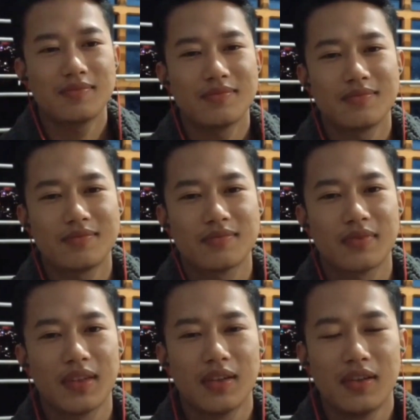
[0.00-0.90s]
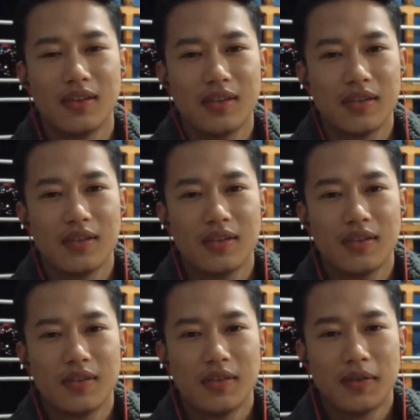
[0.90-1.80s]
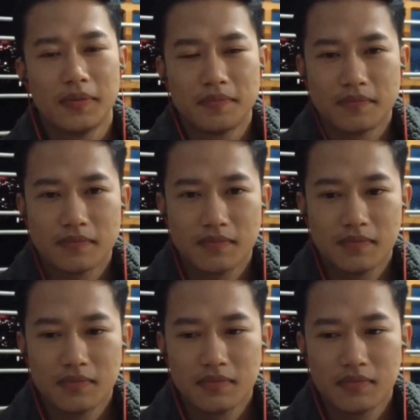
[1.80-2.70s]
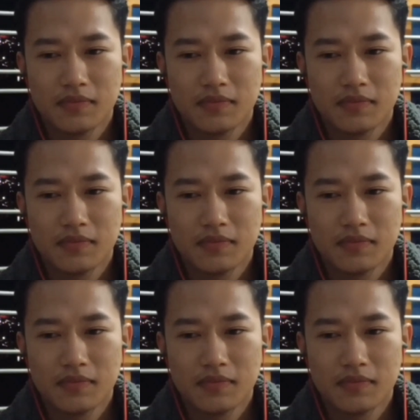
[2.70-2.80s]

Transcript: (not speaking)